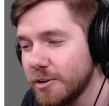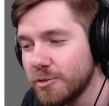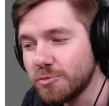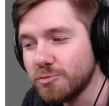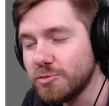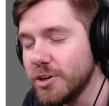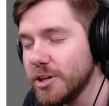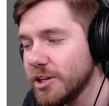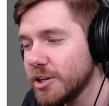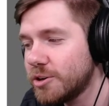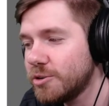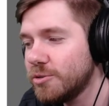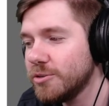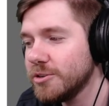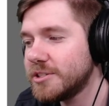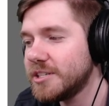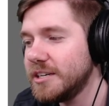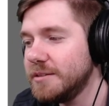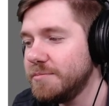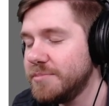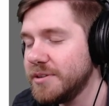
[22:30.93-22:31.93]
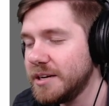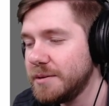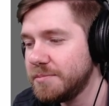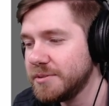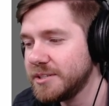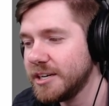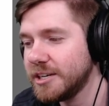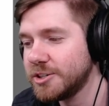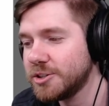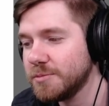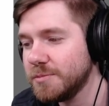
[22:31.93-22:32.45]
Really cool team play
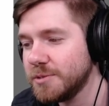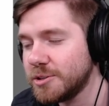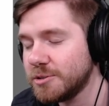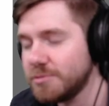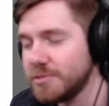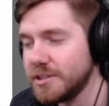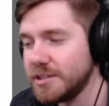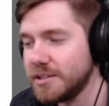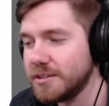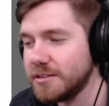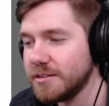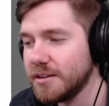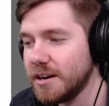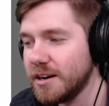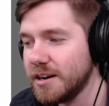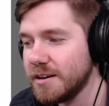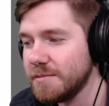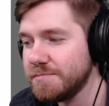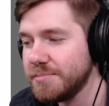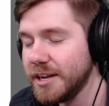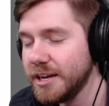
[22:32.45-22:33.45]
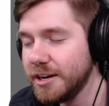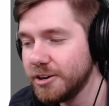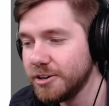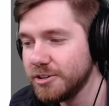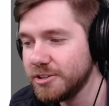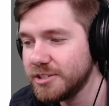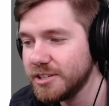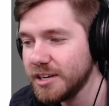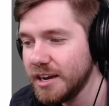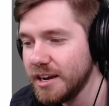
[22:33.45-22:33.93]
potential between players.